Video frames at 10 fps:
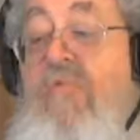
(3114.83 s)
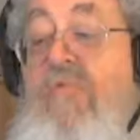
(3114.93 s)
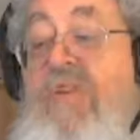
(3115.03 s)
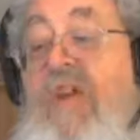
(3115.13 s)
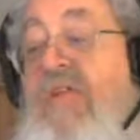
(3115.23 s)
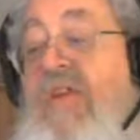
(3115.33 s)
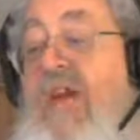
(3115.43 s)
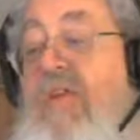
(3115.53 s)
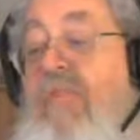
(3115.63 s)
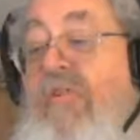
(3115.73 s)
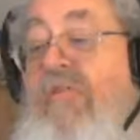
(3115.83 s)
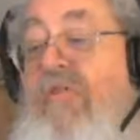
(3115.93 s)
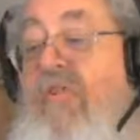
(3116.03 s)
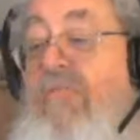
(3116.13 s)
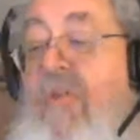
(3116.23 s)
that's got to be
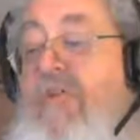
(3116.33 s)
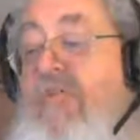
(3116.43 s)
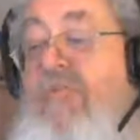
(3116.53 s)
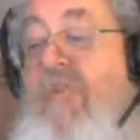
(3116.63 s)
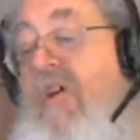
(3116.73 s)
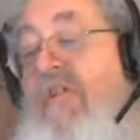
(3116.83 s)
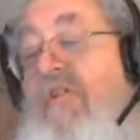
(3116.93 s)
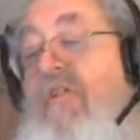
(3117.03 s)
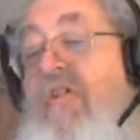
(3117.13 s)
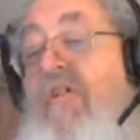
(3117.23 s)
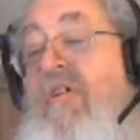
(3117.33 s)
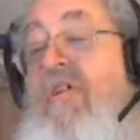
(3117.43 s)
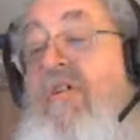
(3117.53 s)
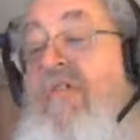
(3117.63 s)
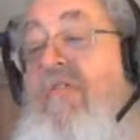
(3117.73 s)
so much fun."
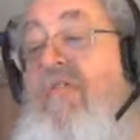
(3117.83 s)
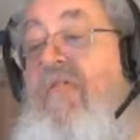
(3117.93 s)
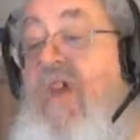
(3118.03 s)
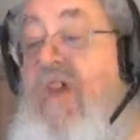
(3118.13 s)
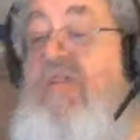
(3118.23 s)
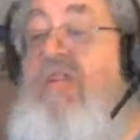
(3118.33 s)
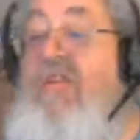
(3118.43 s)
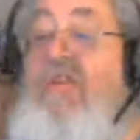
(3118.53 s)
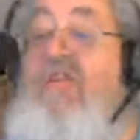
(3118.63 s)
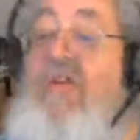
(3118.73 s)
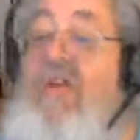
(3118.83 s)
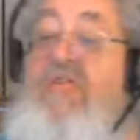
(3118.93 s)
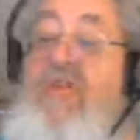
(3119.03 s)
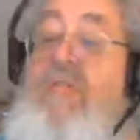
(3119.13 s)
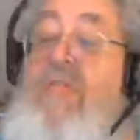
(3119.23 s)
And there
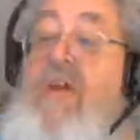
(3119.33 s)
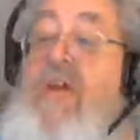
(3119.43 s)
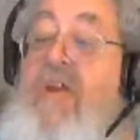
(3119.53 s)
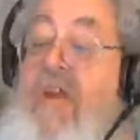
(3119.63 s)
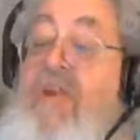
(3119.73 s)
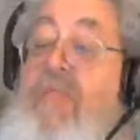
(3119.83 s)
is an element